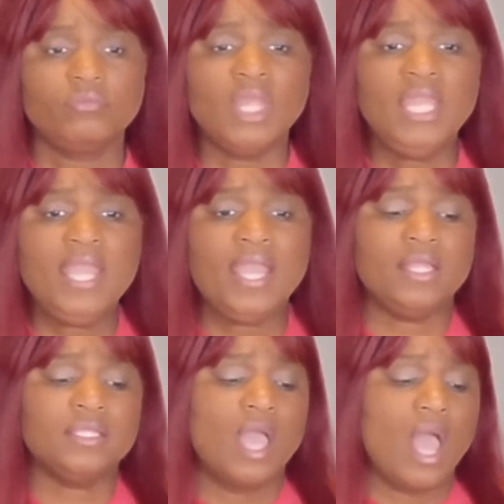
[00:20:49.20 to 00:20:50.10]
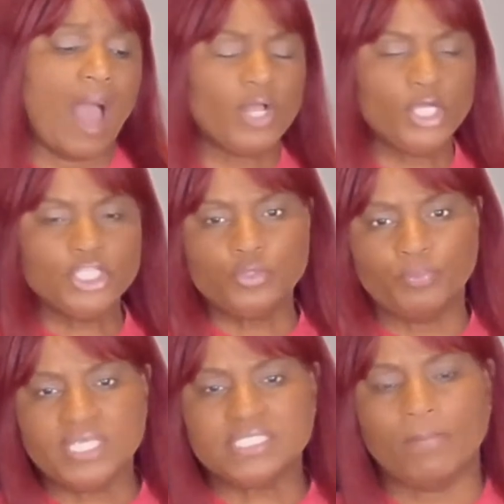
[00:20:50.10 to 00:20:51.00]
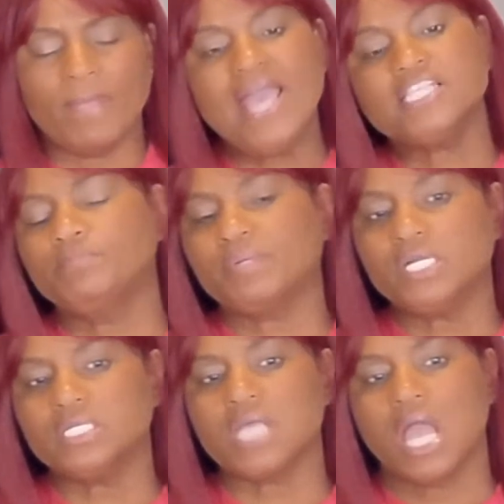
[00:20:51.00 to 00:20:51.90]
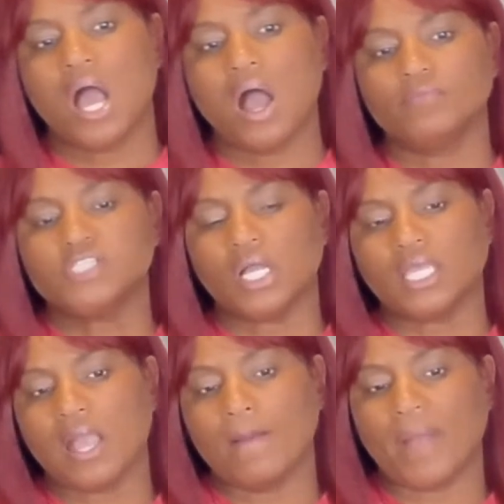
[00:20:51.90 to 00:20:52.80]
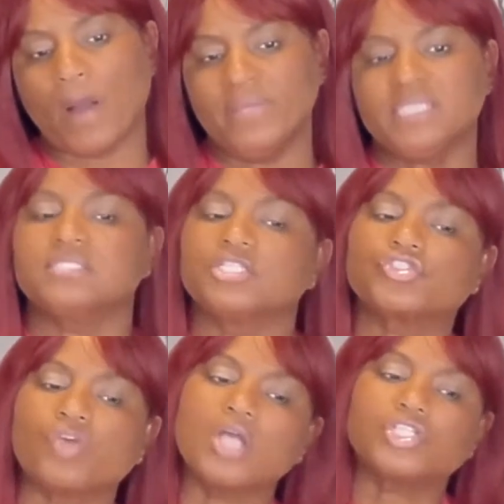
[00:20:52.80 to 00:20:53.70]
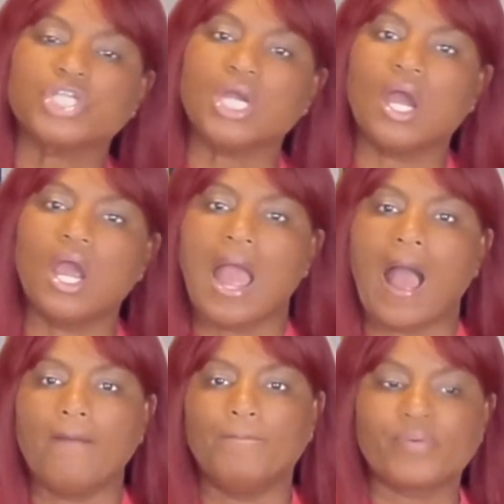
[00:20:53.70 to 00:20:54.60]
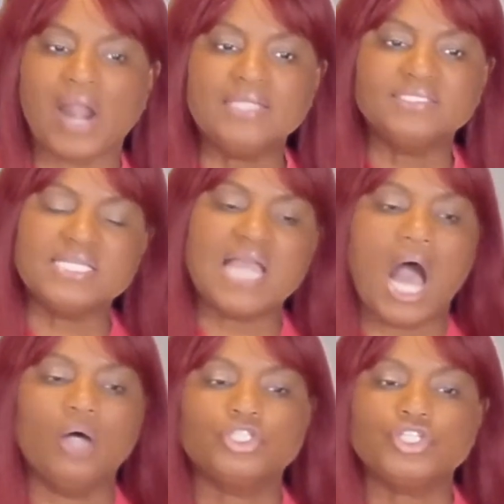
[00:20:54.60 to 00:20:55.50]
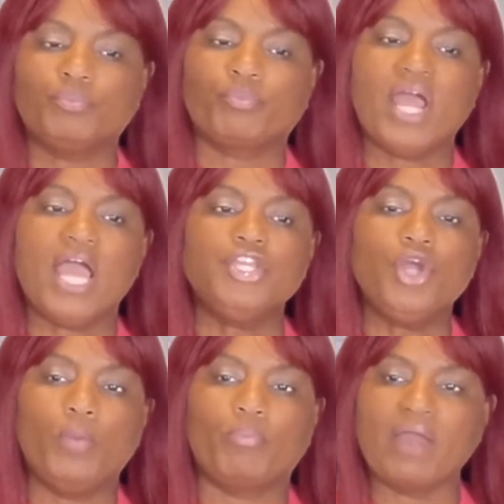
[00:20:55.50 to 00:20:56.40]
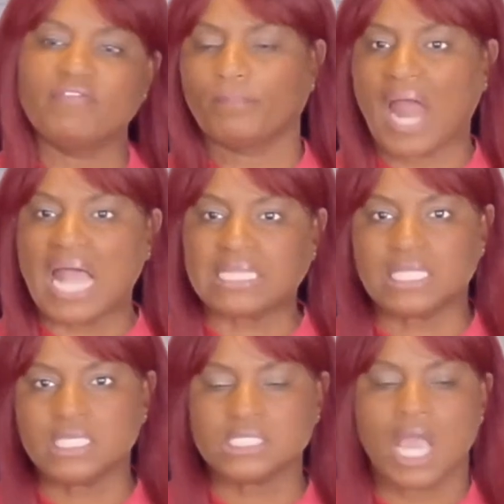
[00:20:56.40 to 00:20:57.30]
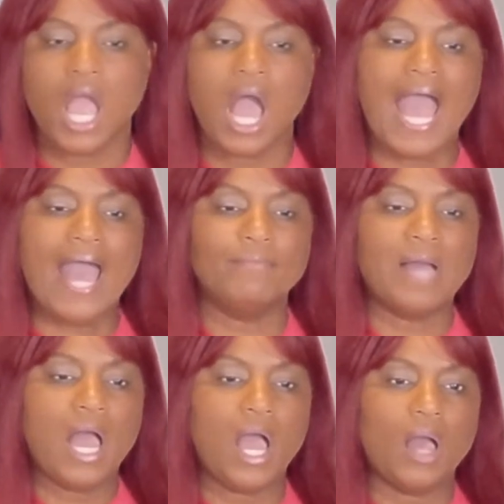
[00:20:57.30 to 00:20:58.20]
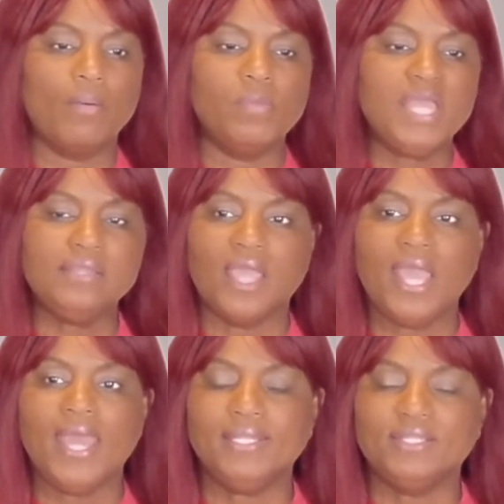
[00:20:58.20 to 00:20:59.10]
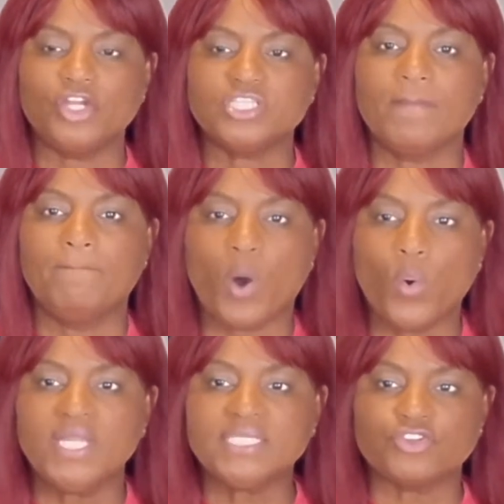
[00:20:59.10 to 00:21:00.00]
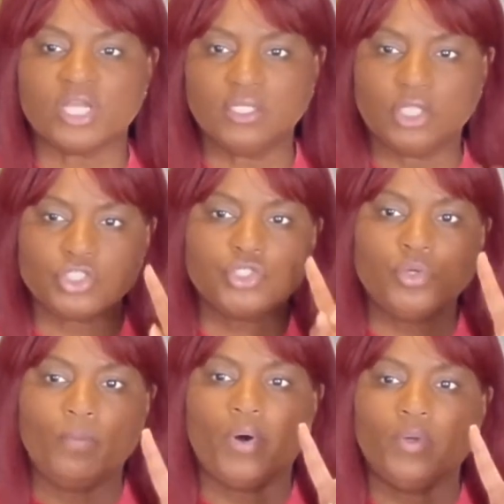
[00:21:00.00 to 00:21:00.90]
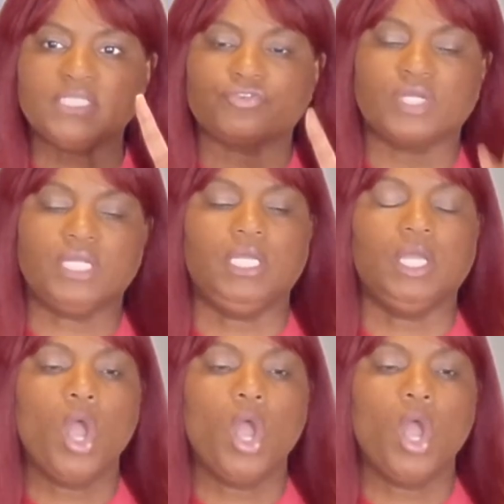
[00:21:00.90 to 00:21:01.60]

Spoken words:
And I'm going to bring some experts talking about business structure, branding. How do you brand your private practice? And then there's a bonus training. There's two bonus training.